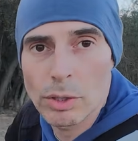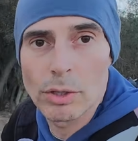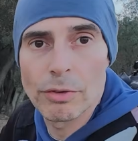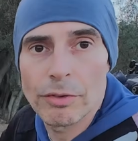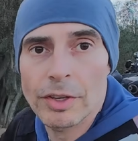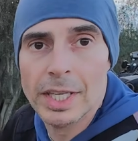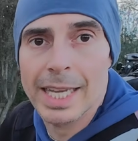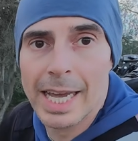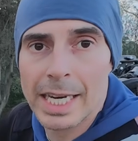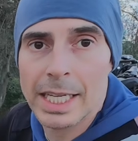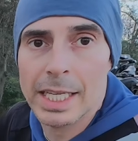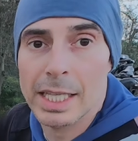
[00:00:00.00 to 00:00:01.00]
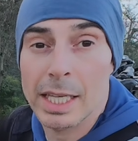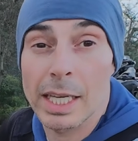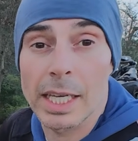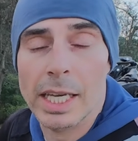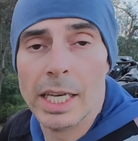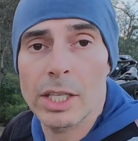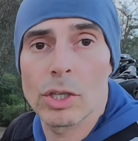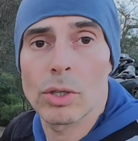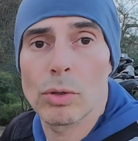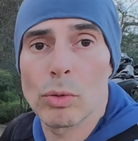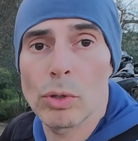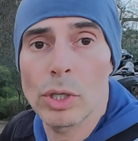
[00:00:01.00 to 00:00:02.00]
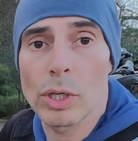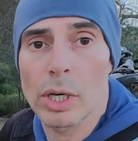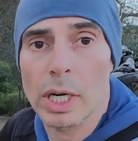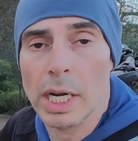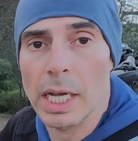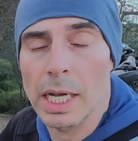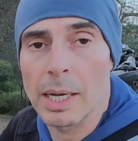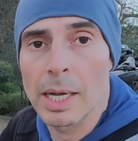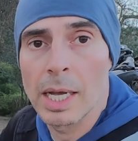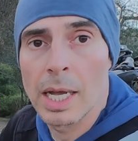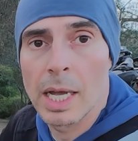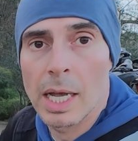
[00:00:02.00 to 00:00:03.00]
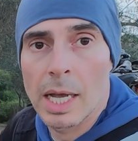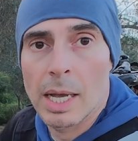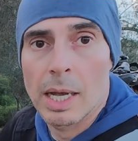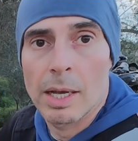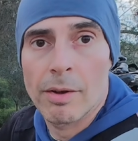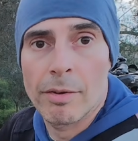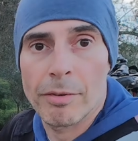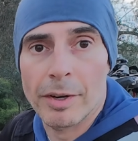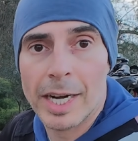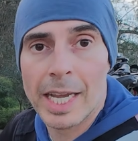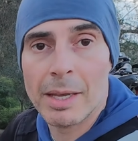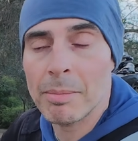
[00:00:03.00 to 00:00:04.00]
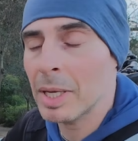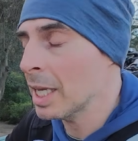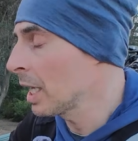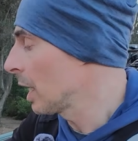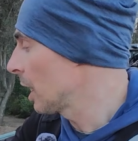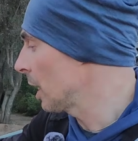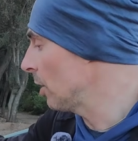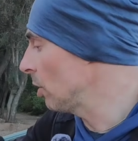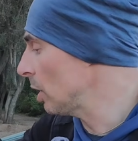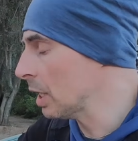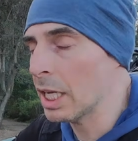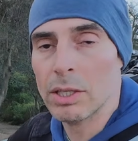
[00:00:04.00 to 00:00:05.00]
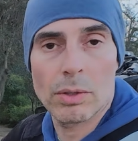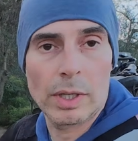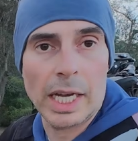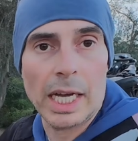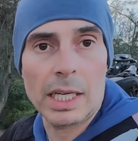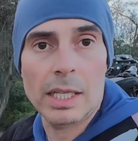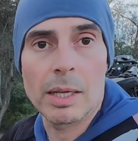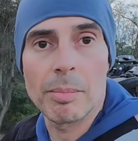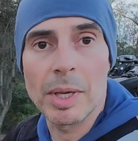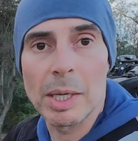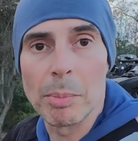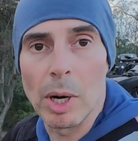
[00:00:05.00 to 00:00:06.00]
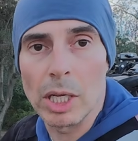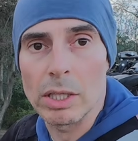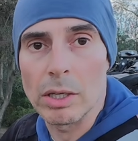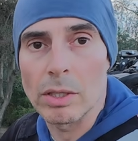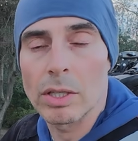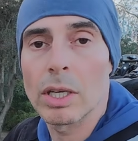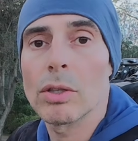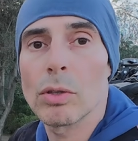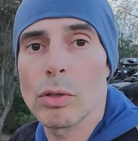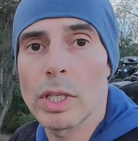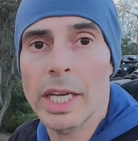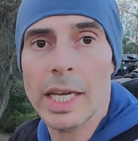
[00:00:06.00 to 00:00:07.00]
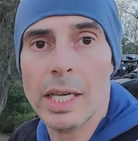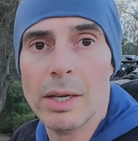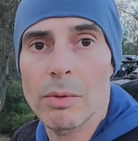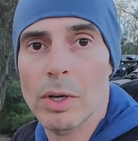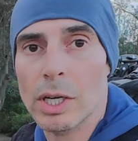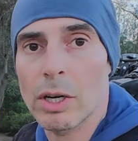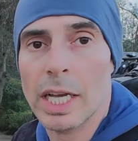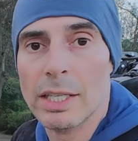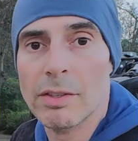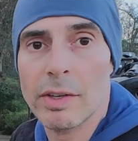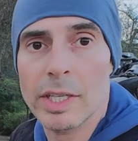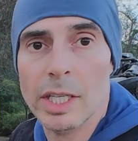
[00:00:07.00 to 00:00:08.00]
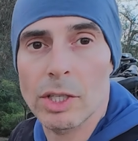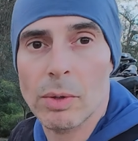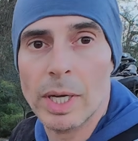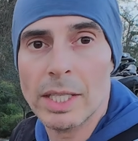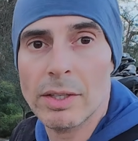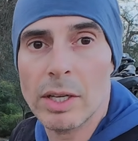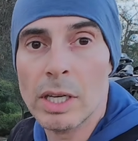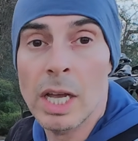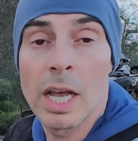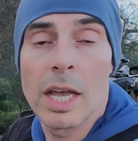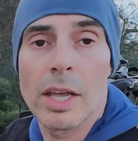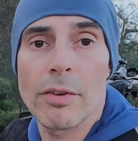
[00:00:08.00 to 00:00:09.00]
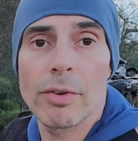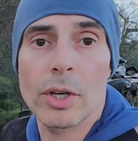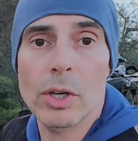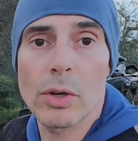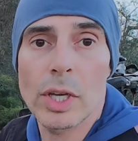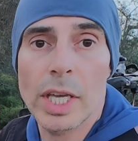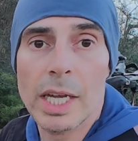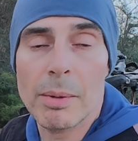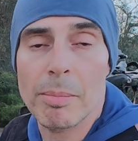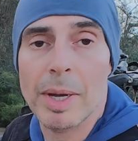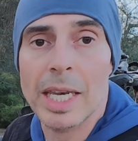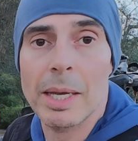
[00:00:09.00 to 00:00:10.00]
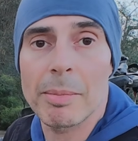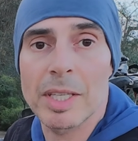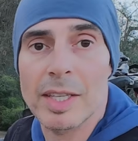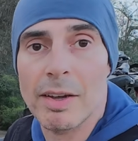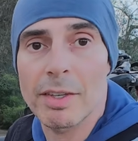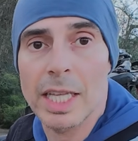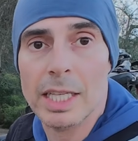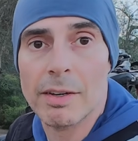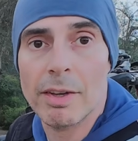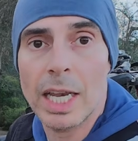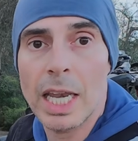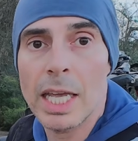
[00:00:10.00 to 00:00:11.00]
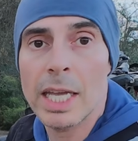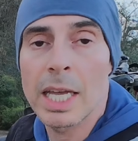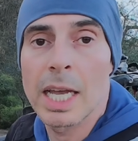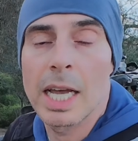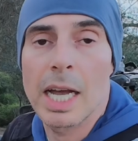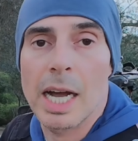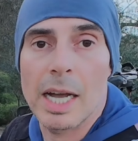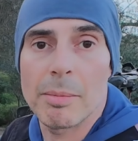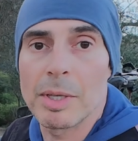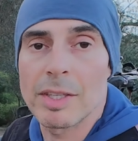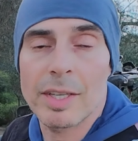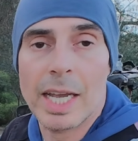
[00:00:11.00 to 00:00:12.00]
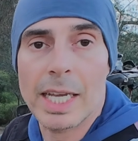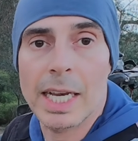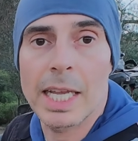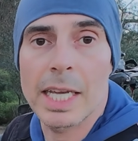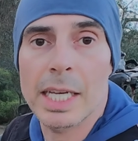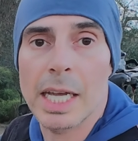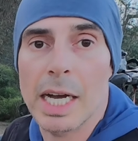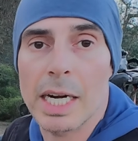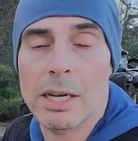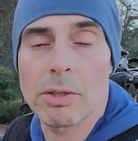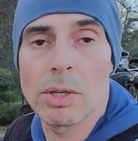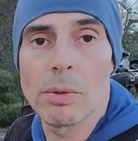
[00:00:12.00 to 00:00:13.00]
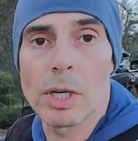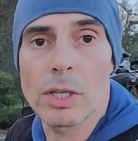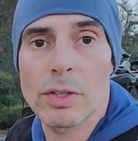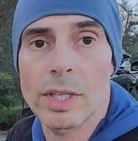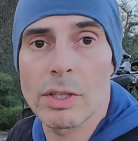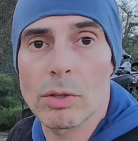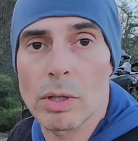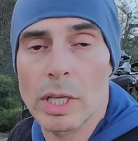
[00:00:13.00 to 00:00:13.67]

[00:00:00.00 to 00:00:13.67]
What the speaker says: do you fit the anything cage to your frame in order to carry the big bottles? Today we're going to answer this question. If you're new here, my name is Davide Travelli. I've been cycling around the world since